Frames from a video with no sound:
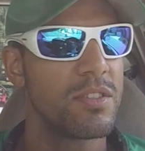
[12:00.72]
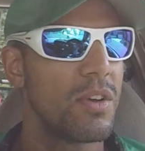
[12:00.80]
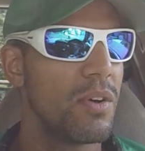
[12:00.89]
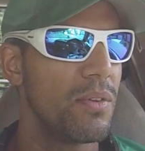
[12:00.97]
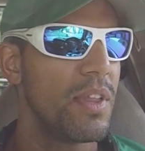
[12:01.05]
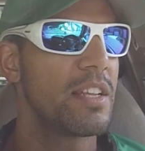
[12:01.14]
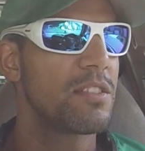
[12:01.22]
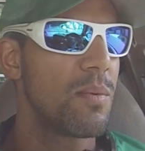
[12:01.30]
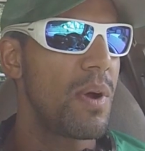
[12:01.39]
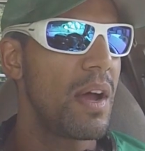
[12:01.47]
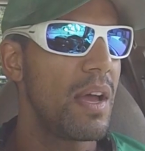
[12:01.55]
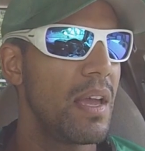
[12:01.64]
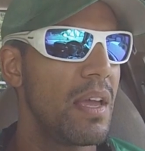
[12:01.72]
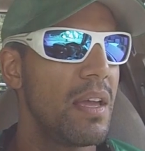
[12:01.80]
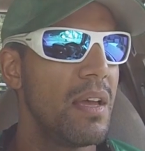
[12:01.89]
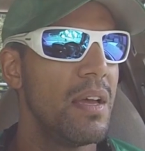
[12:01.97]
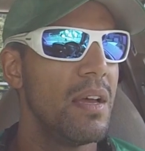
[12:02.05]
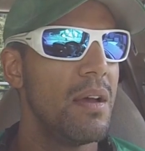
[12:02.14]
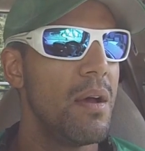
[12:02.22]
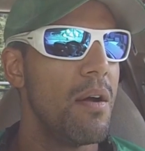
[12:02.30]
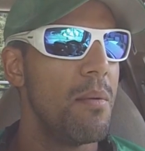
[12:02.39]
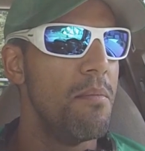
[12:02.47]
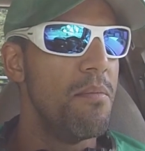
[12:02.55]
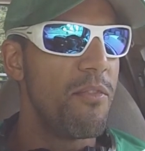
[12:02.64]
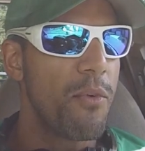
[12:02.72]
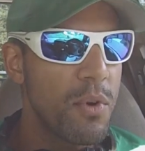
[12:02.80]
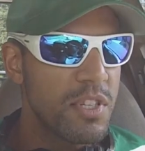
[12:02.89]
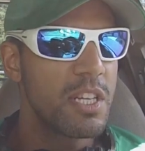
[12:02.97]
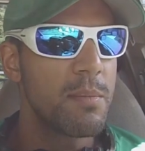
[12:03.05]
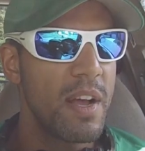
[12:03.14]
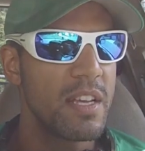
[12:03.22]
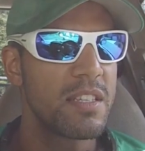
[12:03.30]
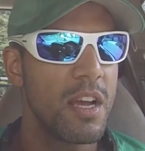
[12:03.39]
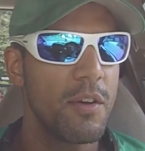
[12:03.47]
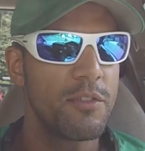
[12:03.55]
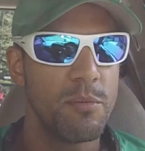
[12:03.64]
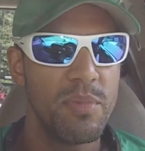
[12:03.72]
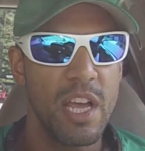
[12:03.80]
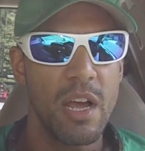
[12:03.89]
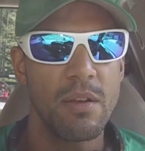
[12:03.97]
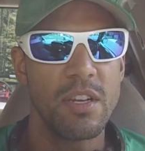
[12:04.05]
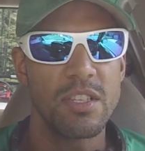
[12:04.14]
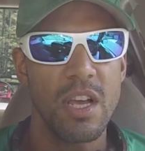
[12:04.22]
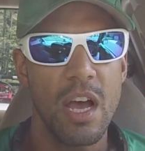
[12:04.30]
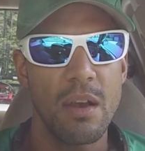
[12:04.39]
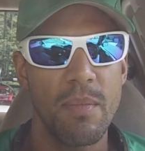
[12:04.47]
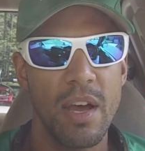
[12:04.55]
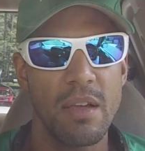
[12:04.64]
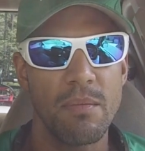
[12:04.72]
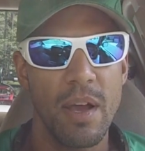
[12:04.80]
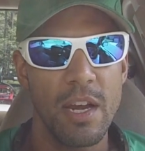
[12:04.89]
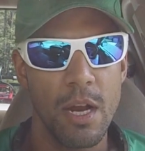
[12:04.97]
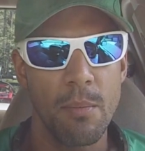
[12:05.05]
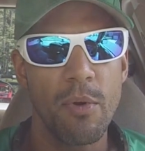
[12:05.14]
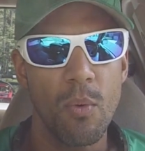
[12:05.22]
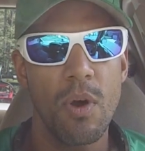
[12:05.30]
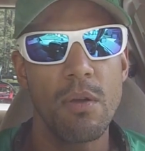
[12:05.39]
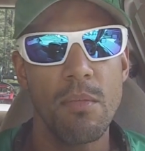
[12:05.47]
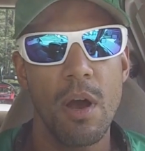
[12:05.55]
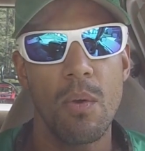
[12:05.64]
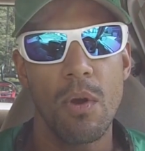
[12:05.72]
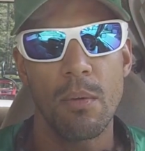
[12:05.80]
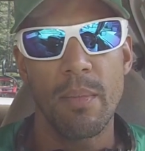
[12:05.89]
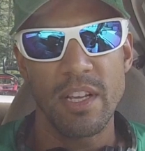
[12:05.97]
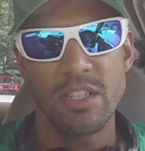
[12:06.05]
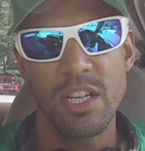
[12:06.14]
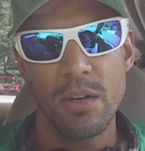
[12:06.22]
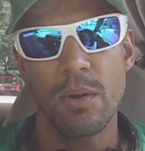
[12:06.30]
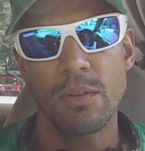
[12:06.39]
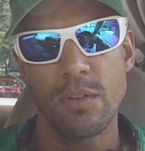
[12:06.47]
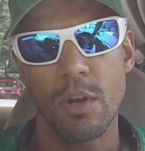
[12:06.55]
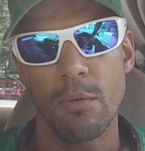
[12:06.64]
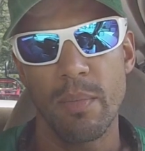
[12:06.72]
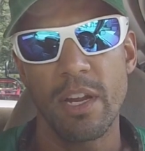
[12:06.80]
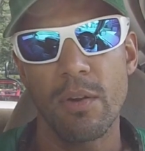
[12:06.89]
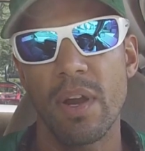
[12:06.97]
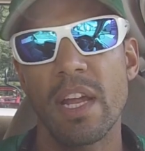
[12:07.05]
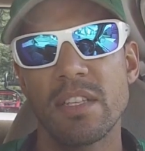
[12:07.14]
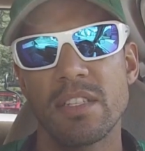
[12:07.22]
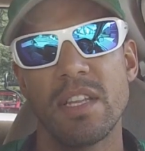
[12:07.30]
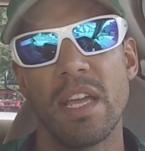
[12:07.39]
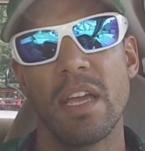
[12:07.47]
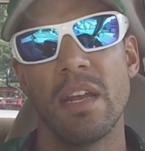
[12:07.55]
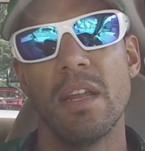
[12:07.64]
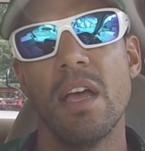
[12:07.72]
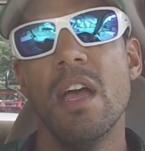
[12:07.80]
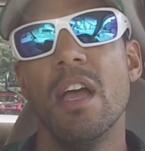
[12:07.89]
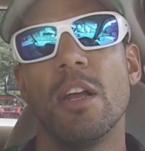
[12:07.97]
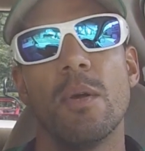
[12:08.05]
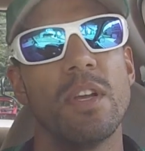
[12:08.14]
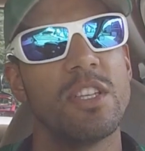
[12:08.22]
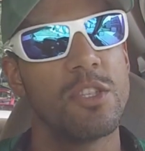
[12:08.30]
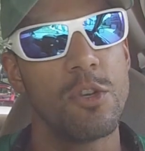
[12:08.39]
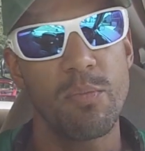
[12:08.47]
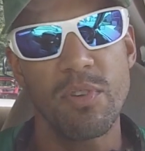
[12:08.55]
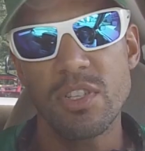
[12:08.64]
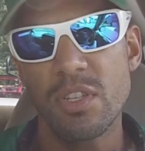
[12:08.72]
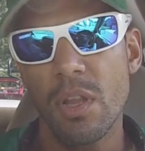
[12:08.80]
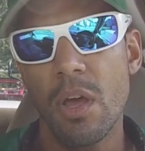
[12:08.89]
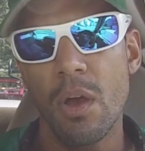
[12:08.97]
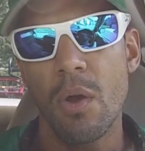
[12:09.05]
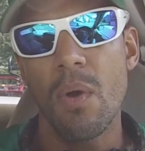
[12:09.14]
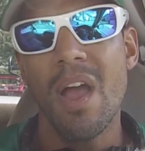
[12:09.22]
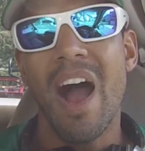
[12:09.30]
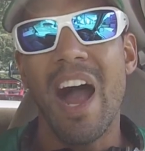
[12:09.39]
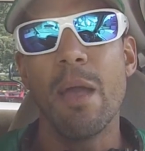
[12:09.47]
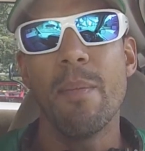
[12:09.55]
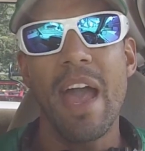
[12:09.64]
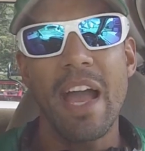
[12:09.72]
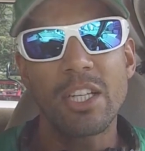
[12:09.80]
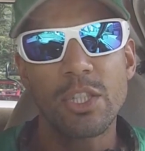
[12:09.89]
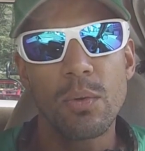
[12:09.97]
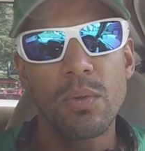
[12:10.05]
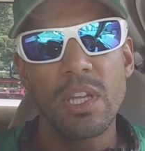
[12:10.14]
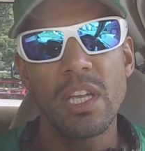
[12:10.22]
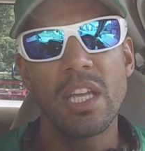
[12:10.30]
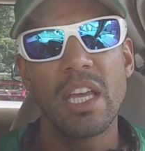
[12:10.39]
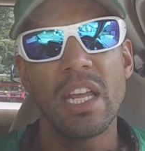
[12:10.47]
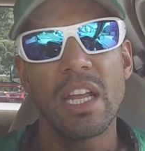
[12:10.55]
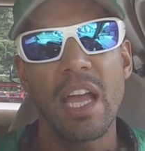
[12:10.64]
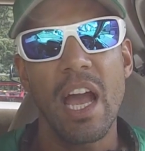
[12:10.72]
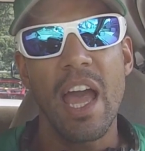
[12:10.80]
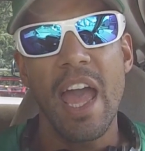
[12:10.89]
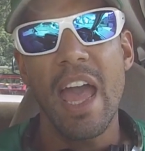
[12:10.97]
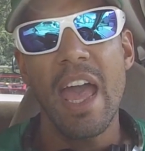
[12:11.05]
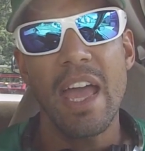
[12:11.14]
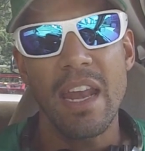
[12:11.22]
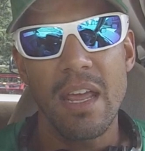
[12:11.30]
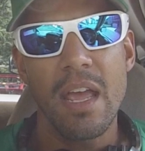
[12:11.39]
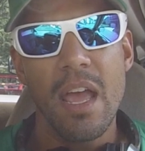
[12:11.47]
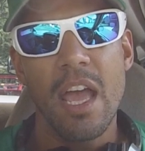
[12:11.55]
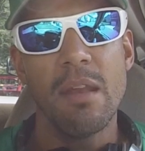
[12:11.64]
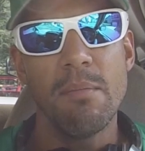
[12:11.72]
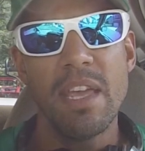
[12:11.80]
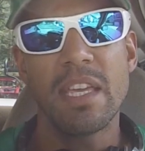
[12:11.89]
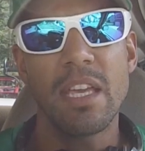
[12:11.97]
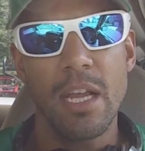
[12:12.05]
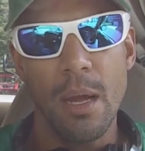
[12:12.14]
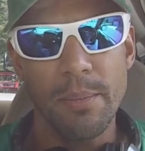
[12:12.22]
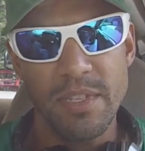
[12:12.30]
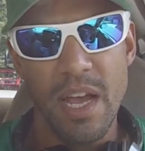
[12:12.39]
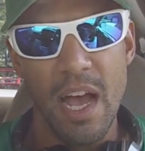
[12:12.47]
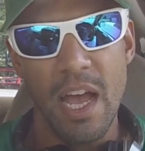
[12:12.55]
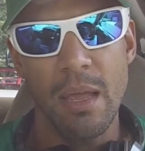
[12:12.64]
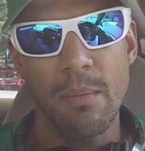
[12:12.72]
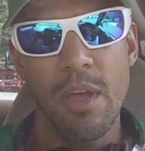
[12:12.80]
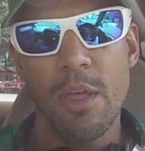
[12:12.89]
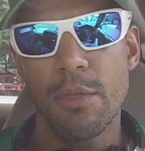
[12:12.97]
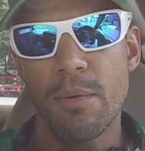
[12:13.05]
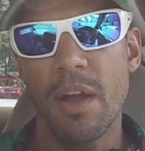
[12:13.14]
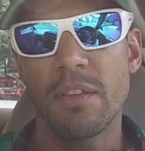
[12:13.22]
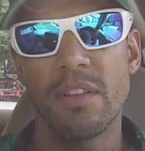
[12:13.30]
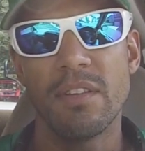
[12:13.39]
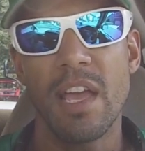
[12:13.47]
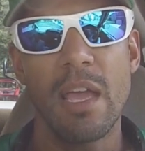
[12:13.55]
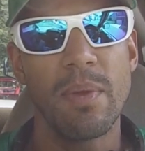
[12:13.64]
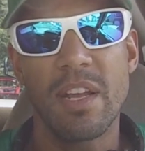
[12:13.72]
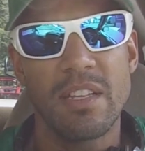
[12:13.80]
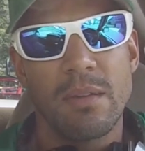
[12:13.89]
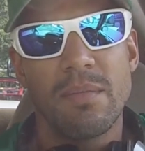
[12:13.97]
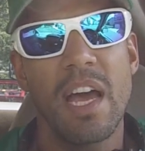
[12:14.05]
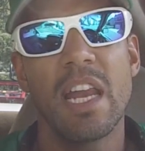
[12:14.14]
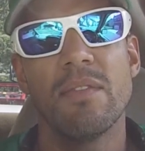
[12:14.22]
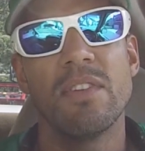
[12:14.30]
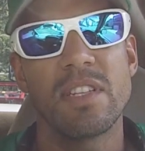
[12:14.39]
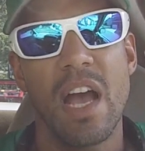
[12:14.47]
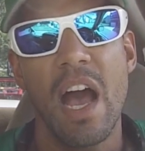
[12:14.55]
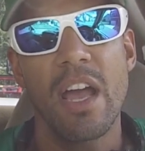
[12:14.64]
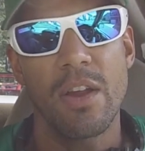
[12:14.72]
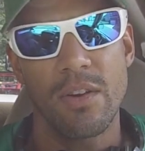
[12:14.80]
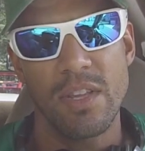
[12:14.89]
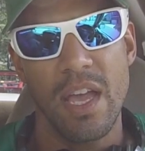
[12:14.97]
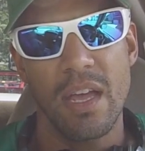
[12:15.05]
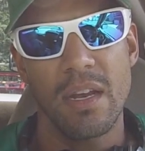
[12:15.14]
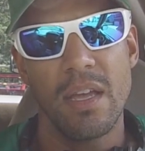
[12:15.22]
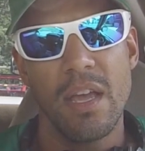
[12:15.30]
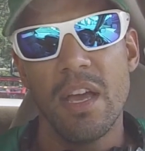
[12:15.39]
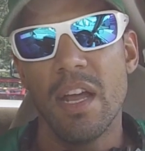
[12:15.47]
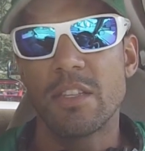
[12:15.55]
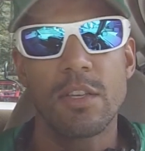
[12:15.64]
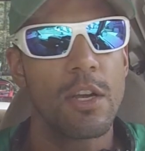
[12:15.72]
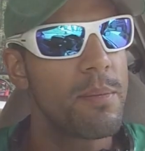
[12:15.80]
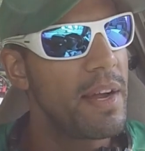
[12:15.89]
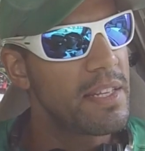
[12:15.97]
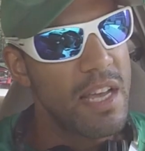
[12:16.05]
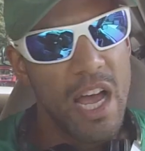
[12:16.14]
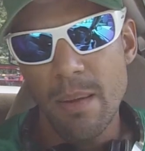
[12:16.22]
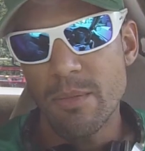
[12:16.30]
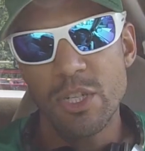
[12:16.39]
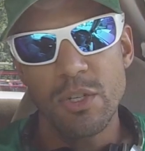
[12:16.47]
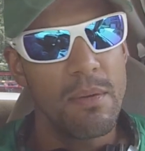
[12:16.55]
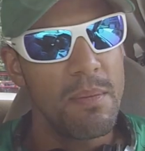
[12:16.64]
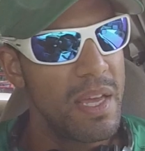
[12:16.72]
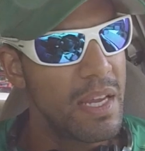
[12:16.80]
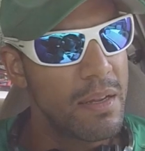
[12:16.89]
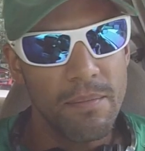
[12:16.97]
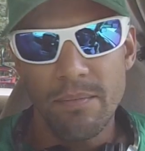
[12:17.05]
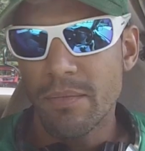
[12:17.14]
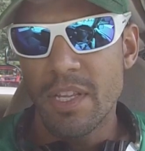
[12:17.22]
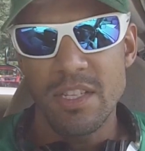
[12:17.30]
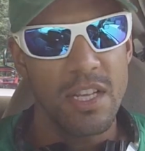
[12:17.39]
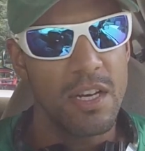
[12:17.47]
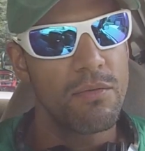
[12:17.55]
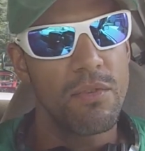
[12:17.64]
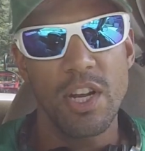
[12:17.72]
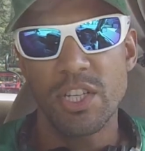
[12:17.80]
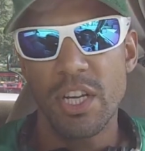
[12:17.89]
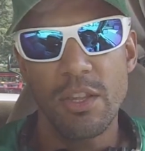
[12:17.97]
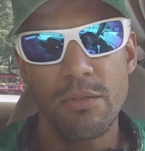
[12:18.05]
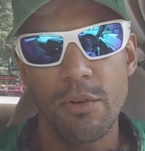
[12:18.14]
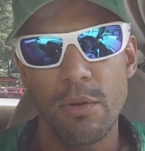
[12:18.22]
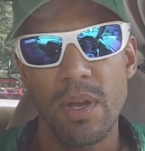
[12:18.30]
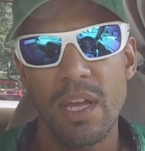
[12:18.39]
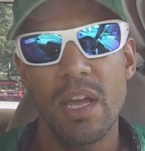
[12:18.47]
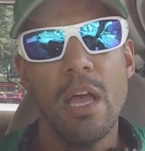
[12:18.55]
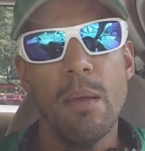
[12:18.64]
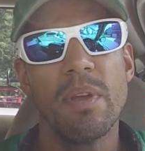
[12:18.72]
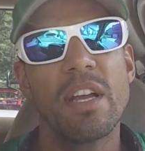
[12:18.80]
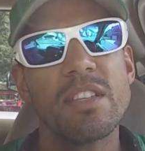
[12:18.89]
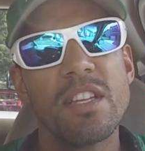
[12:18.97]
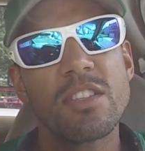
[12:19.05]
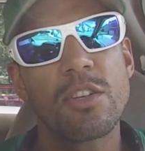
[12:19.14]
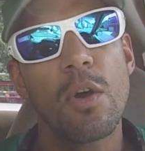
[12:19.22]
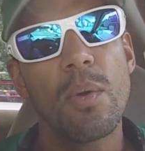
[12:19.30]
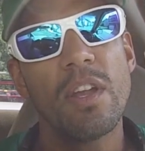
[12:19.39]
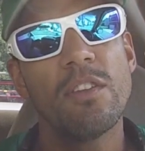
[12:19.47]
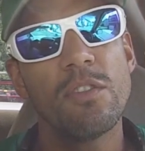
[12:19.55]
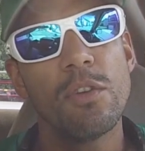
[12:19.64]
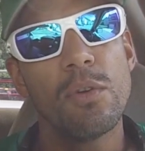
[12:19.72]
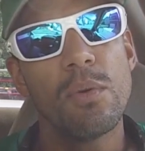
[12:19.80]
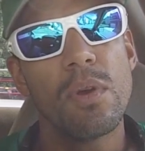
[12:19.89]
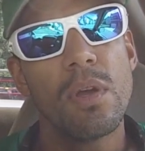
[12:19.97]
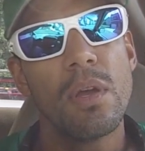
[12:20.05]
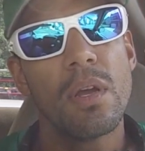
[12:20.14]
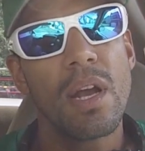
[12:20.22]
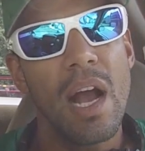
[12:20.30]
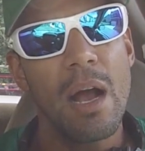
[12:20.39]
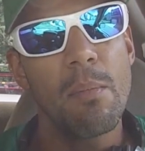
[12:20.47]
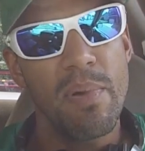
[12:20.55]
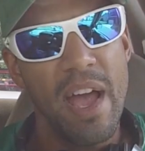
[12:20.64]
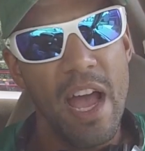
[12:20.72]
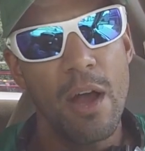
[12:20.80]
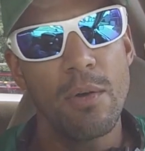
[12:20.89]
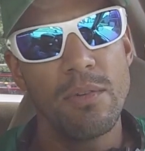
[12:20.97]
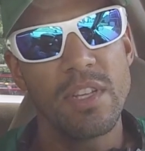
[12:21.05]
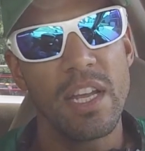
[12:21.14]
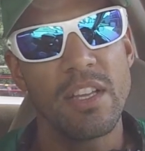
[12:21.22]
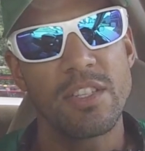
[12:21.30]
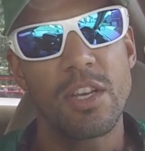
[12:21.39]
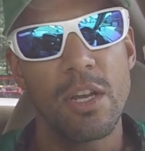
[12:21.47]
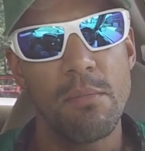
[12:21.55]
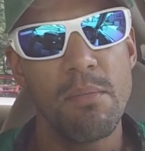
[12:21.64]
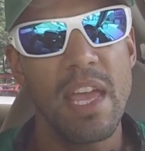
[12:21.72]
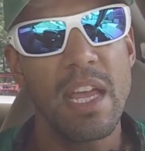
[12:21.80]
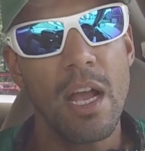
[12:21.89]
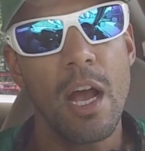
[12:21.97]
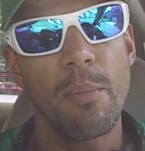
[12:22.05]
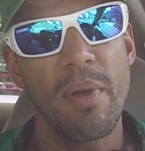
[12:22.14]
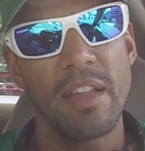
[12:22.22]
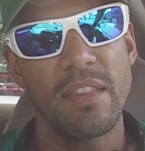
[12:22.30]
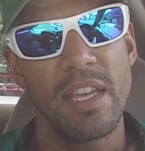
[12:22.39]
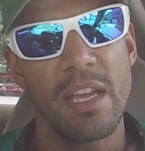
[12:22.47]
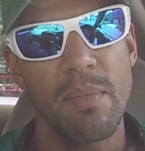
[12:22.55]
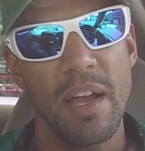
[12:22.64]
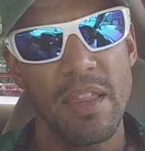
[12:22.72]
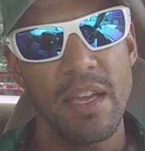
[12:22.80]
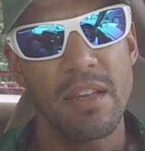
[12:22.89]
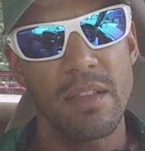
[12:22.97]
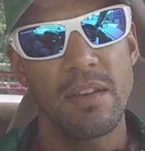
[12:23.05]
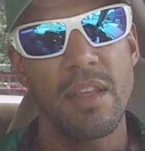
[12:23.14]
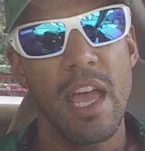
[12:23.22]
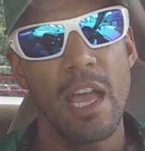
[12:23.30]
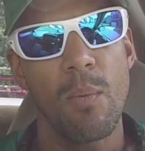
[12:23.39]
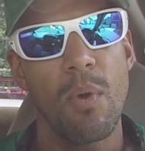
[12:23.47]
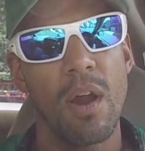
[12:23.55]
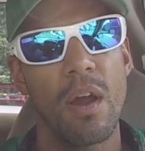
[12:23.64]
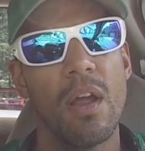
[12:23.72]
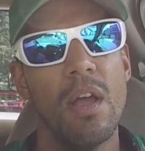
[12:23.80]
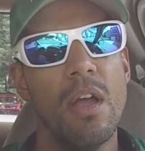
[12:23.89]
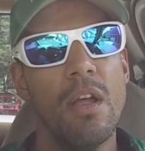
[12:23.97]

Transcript: And so that's why forcing myself to be on my number one mower, my zero turn, my grandstand, and going super slow, I'm actually getting ahead and making up time throughout the day because I'm not even tired yet. And I took my time trimming instead of rushing through it, because it's going to compound and it's going to make up by the end of the day, where